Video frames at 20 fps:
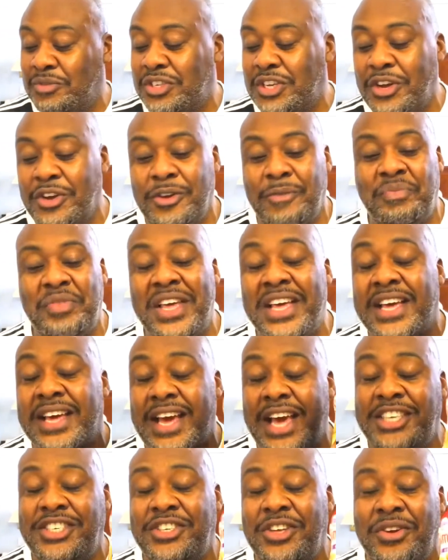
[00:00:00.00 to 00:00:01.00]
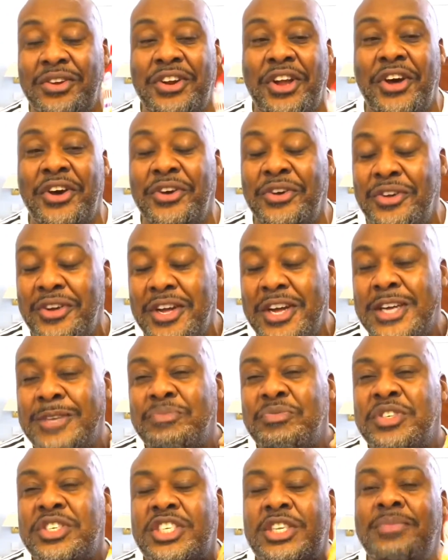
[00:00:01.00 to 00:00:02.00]
So, in case you don't know,
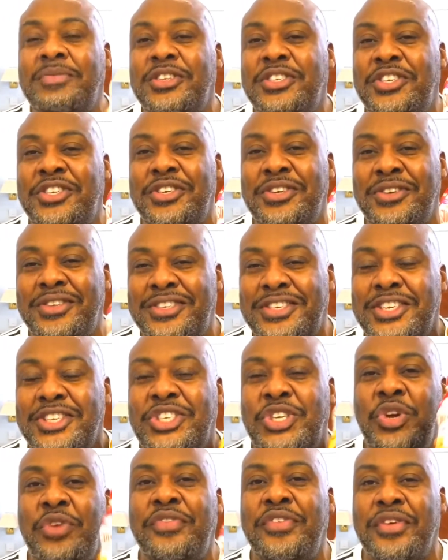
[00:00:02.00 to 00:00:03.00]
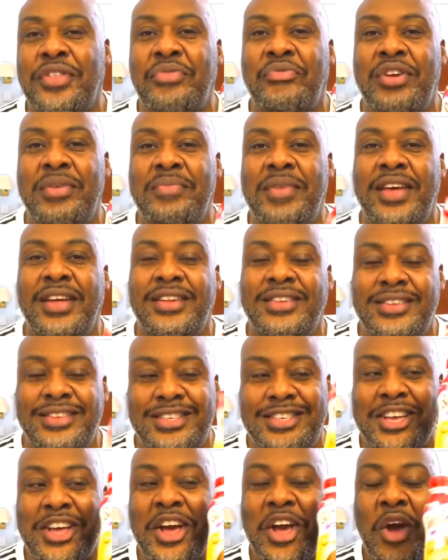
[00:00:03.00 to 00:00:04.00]
substitute two of your three
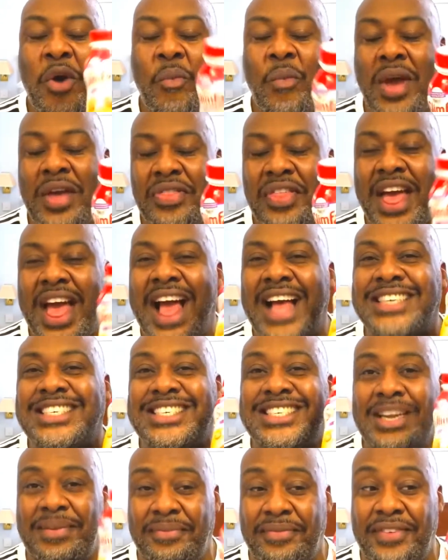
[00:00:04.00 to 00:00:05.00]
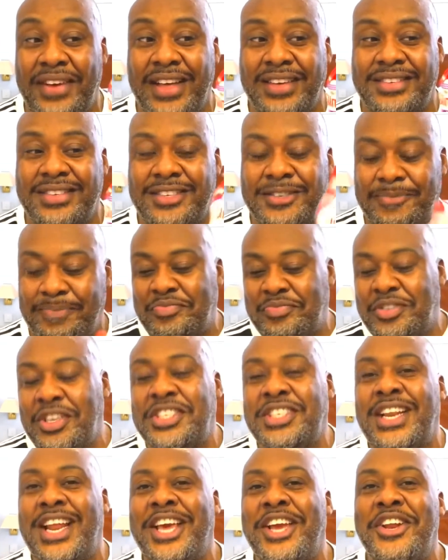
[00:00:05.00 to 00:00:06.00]
meals with a slim fast.
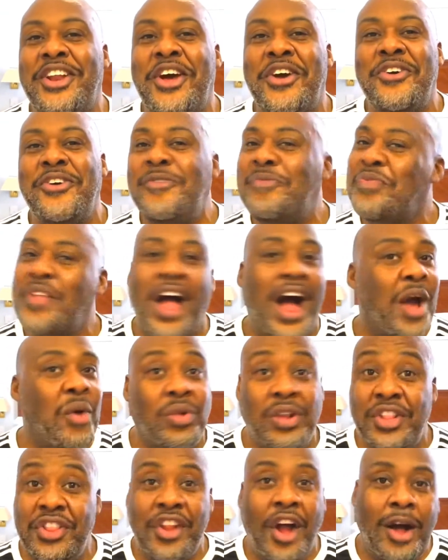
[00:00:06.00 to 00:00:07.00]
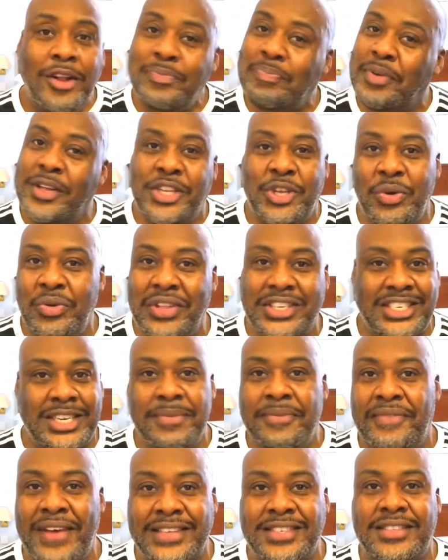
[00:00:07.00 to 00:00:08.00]
Just to let you know, I will not be doing the
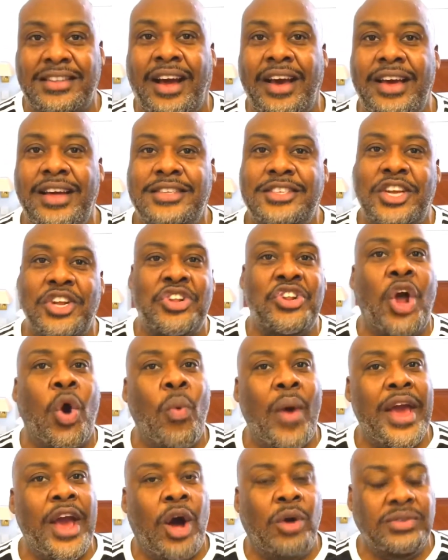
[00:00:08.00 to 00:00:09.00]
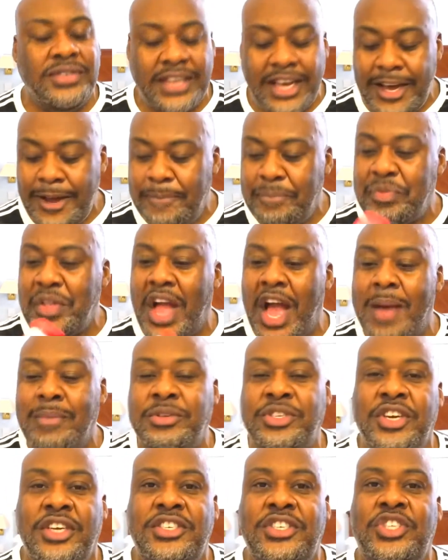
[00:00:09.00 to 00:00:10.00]
Slim Fast diet, no way Jose.
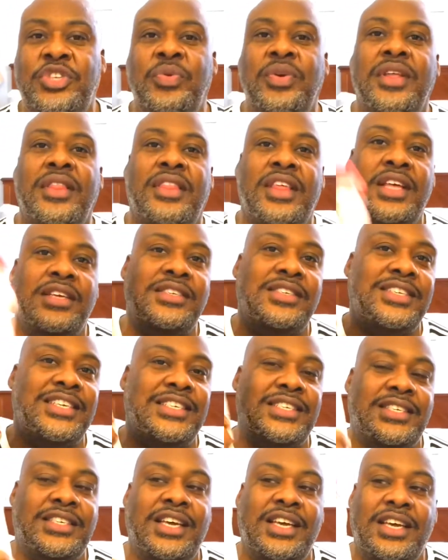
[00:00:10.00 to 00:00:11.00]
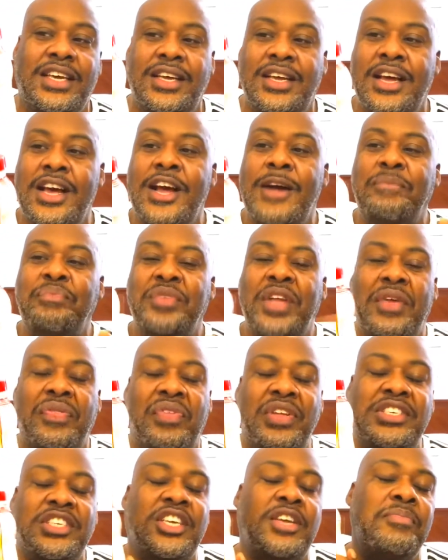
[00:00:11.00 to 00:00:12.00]
I'm just doing this to see if
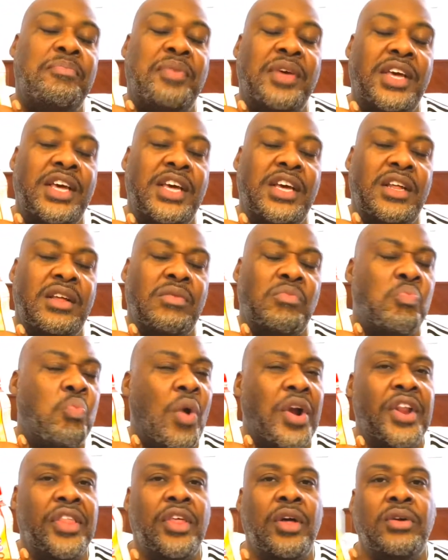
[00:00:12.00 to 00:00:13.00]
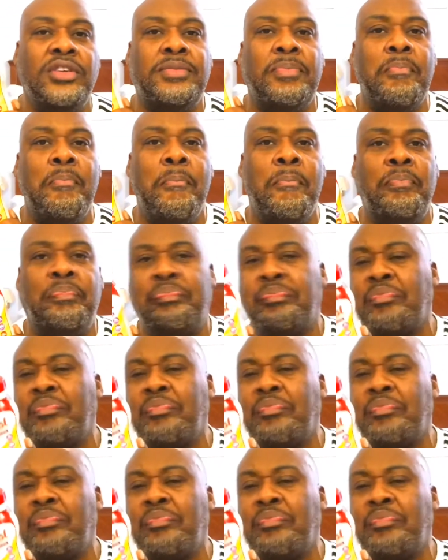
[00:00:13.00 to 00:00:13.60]
this could be one of those, mm,